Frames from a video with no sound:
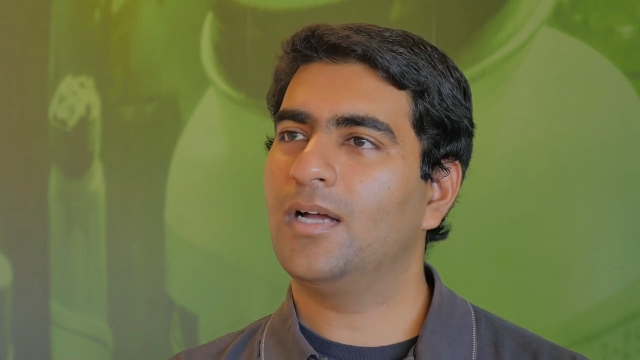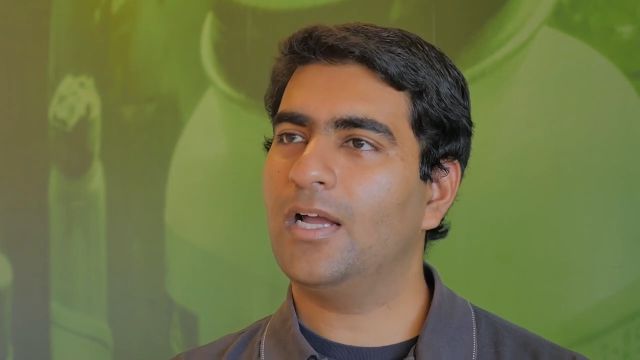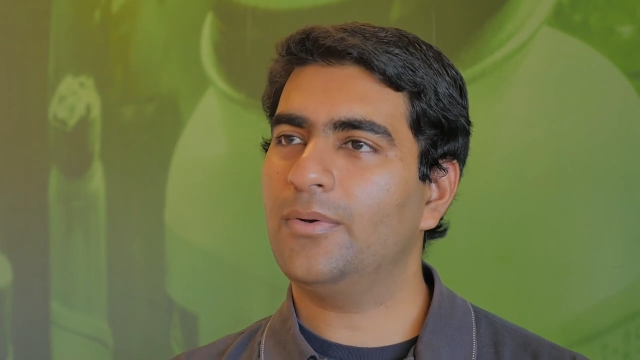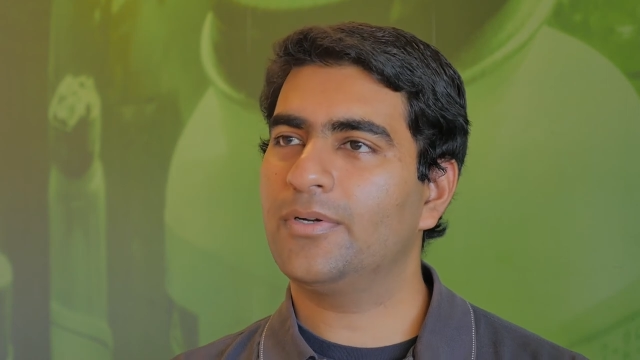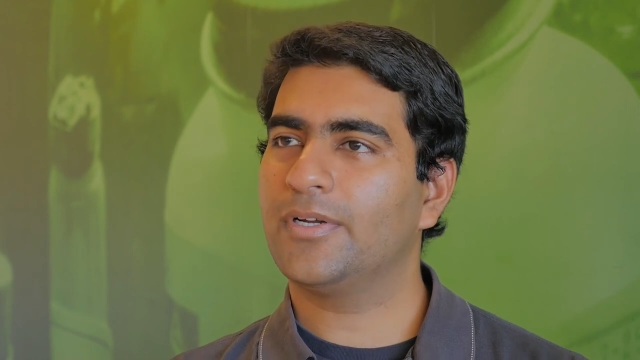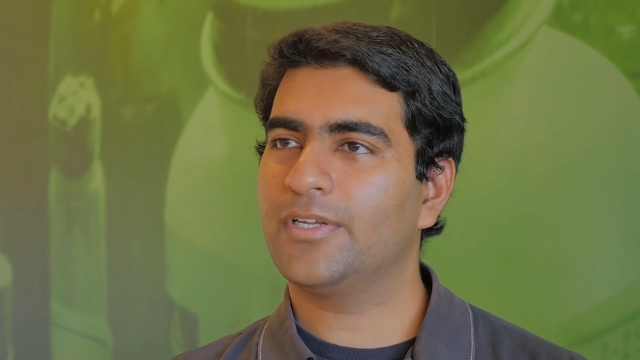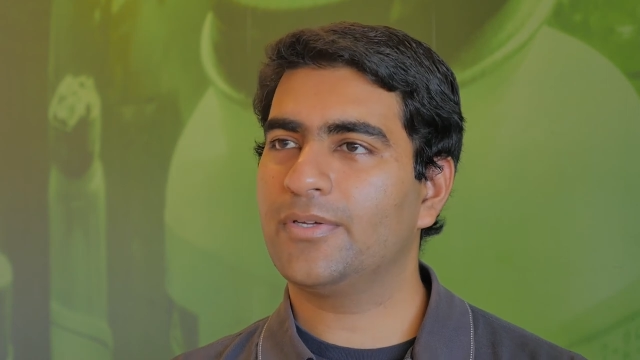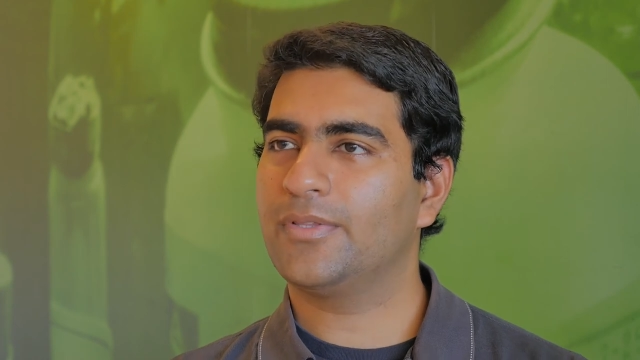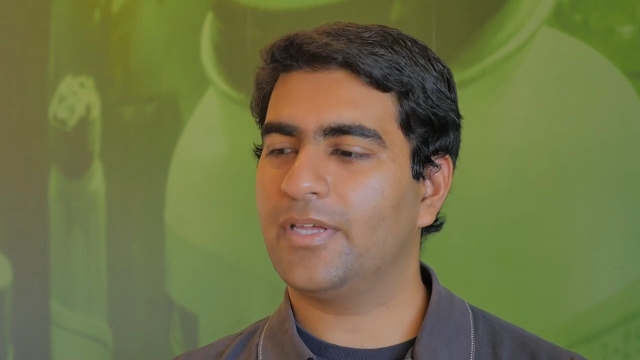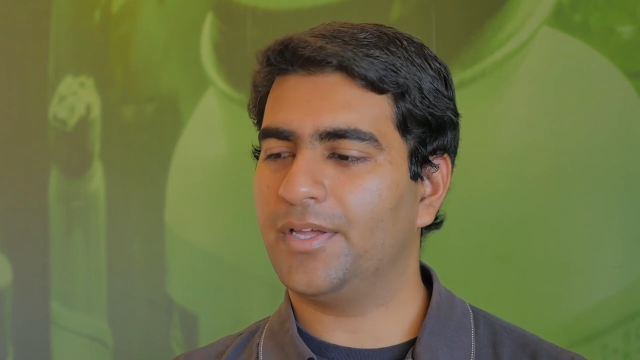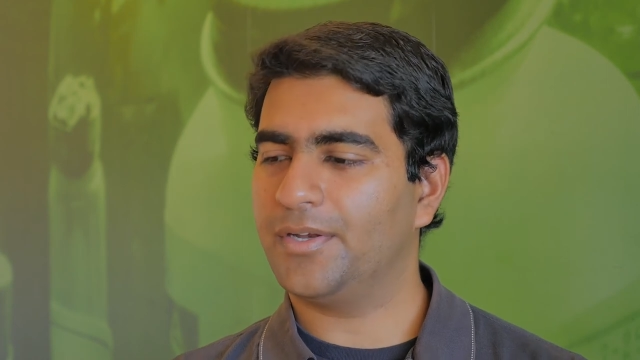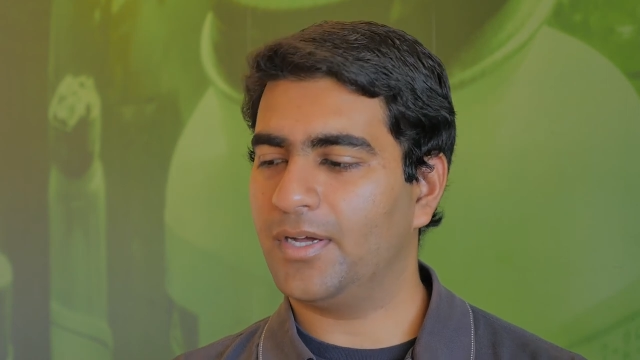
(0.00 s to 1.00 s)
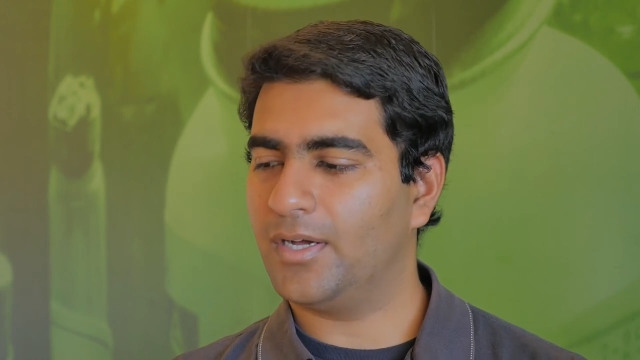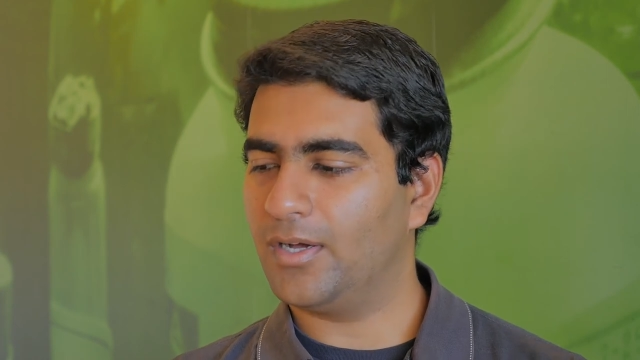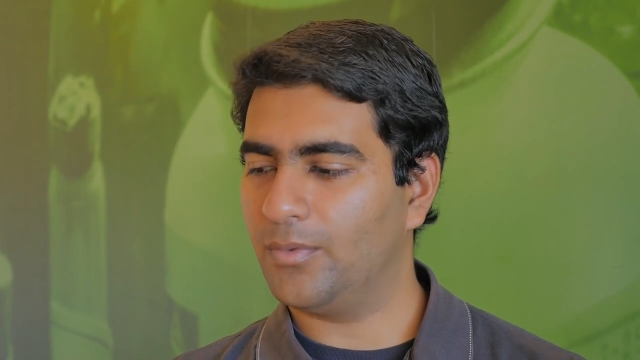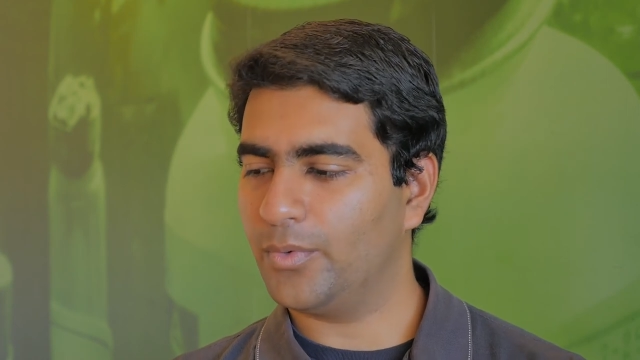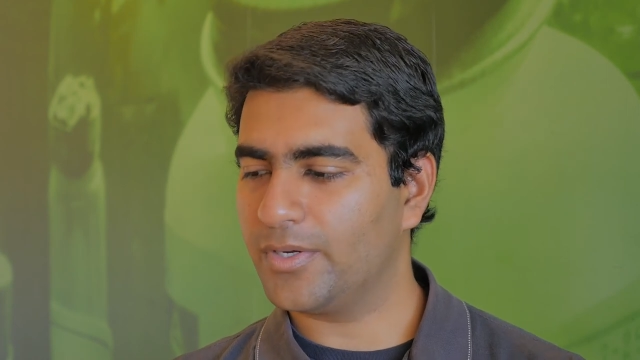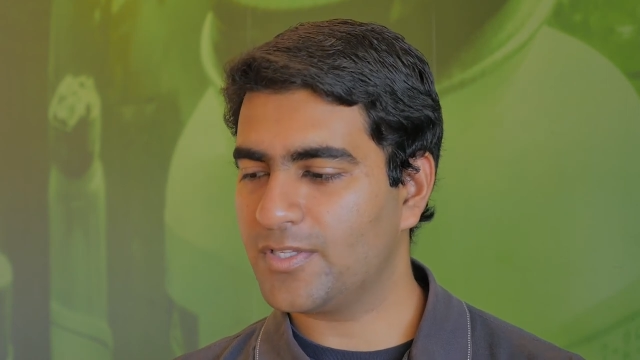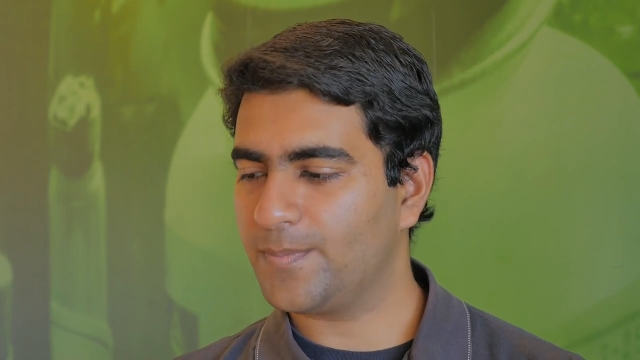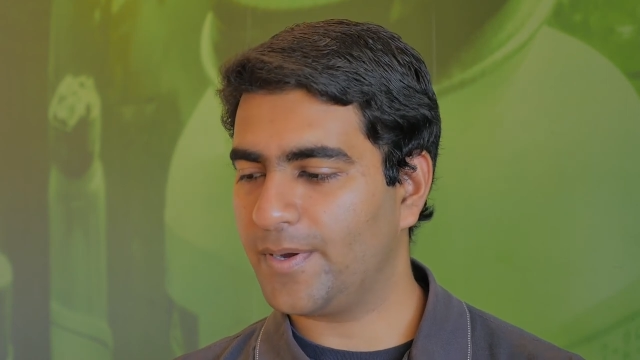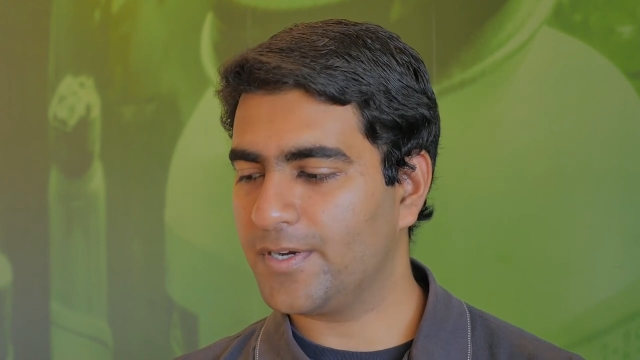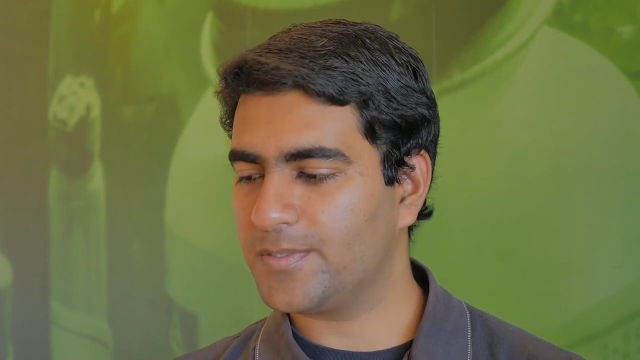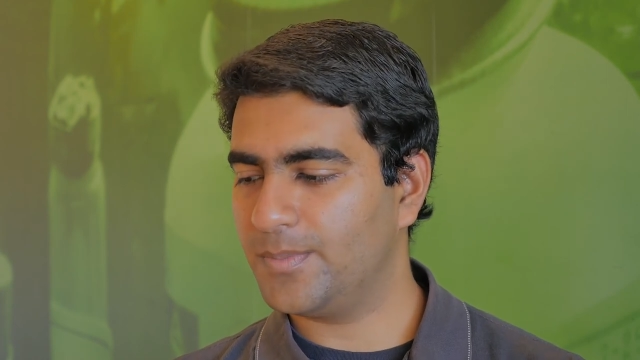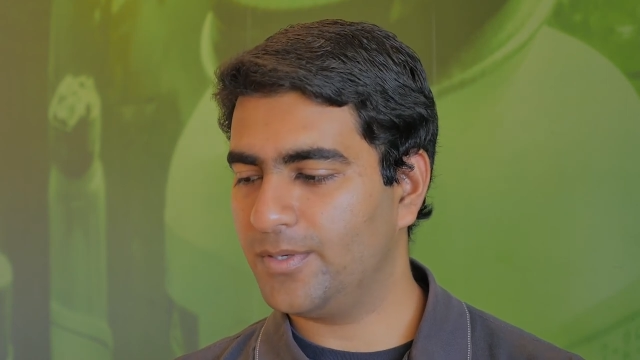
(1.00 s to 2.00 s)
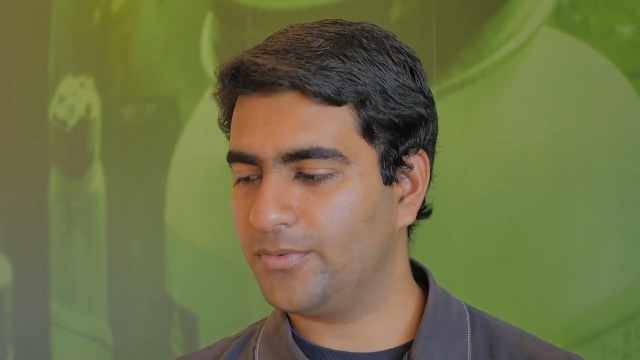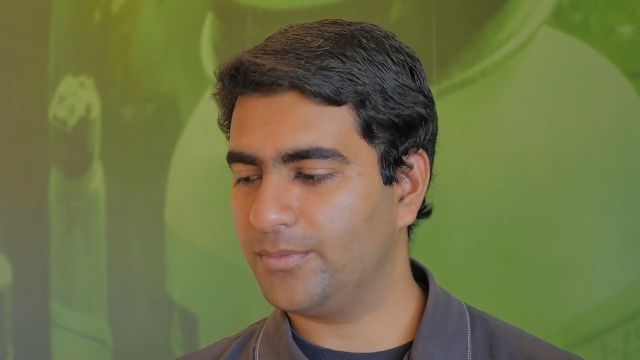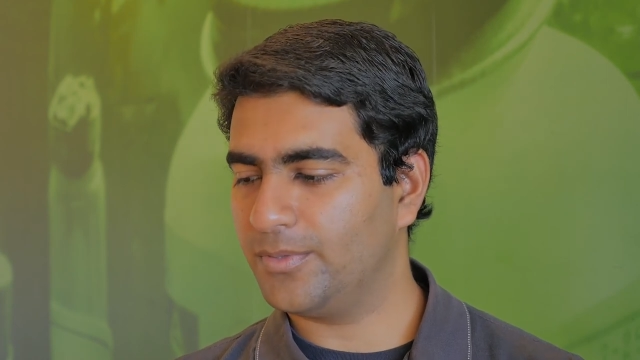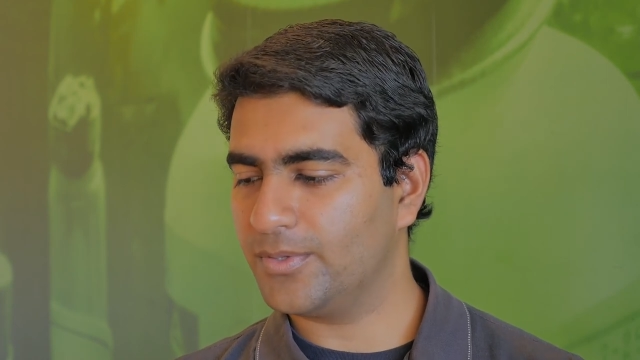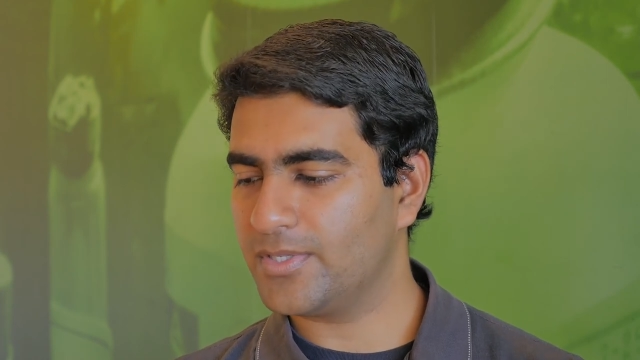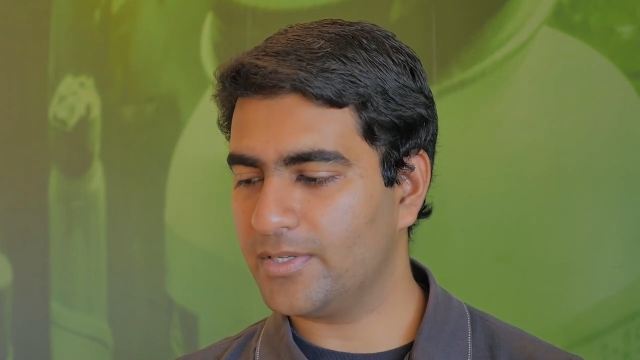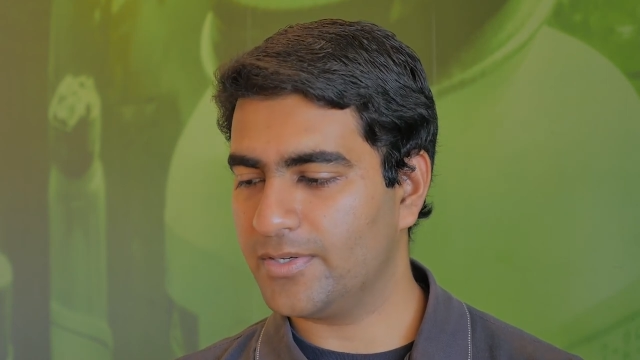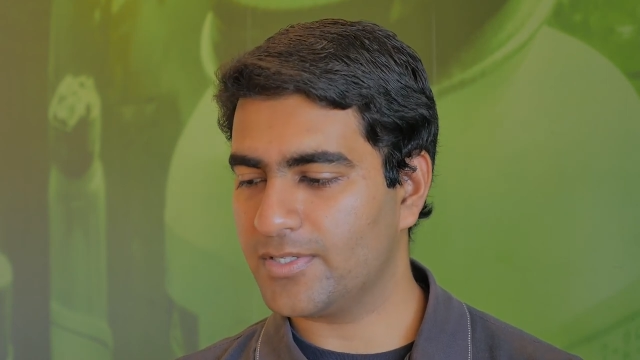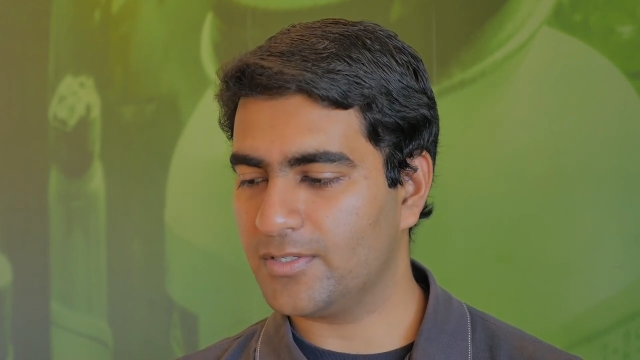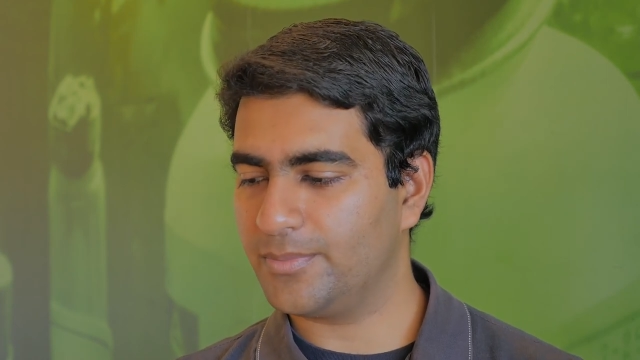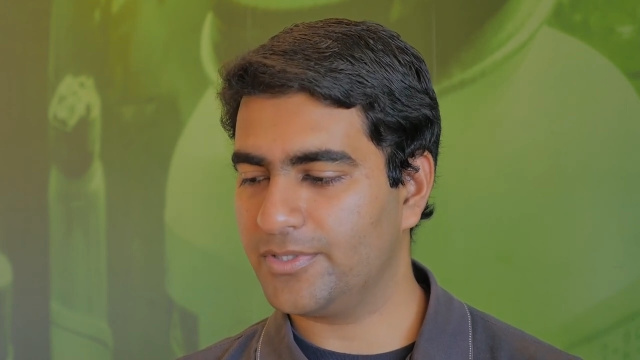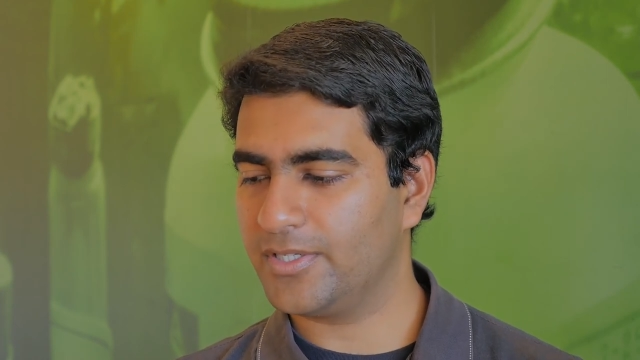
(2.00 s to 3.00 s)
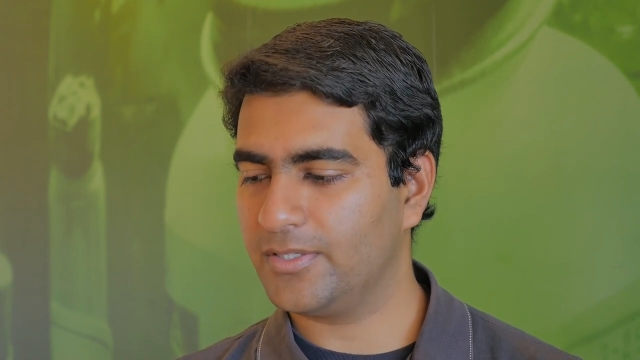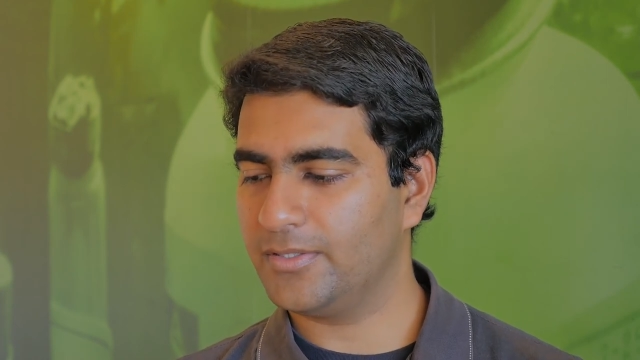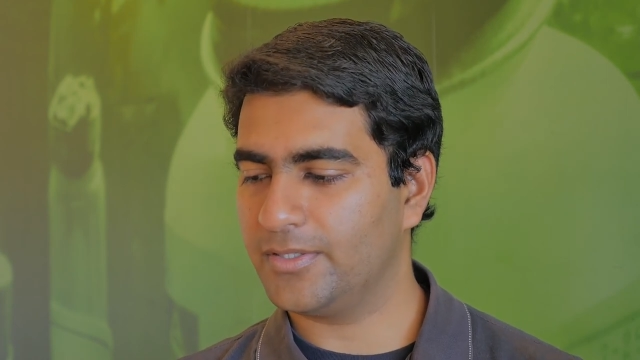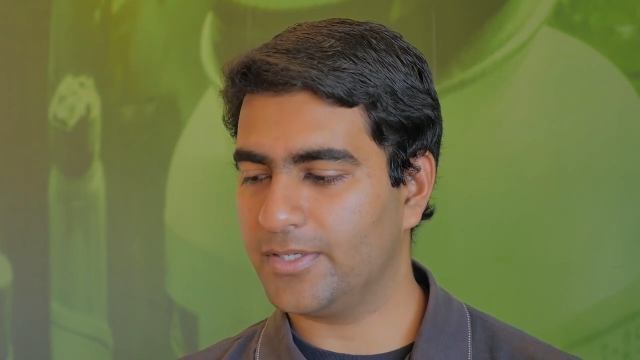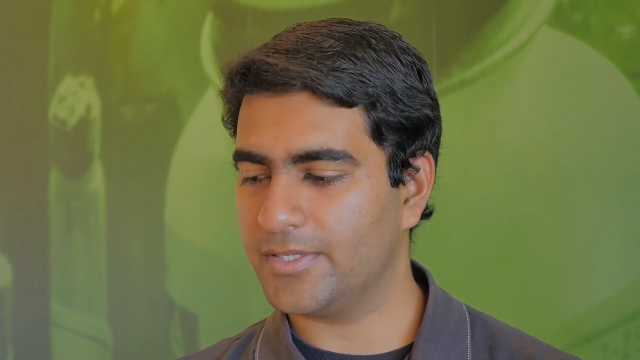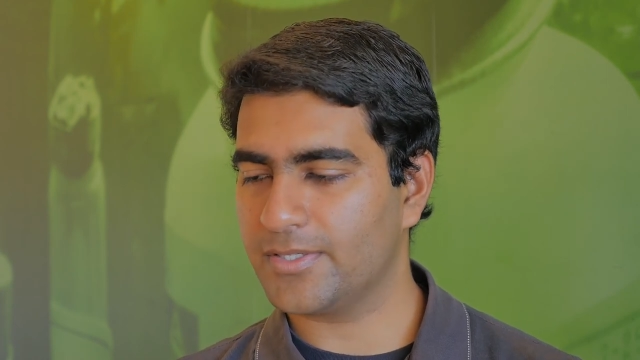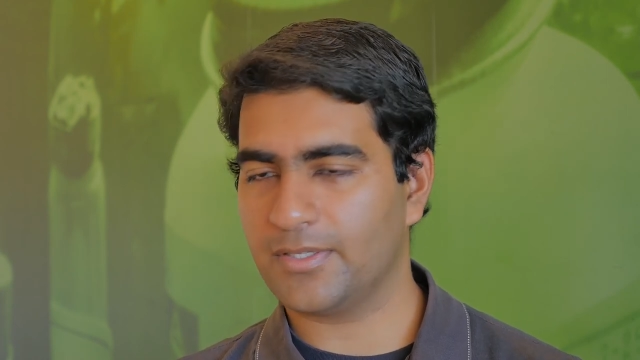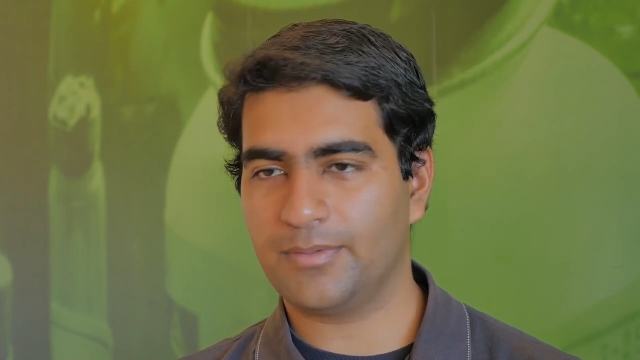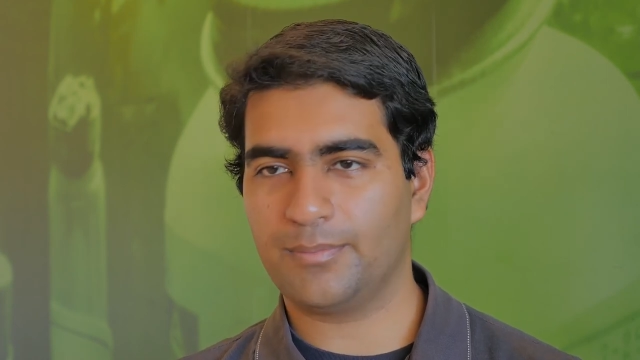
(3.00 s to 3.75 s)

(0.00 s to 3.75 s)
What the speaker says: I would argue that what inspires me from those series in particular is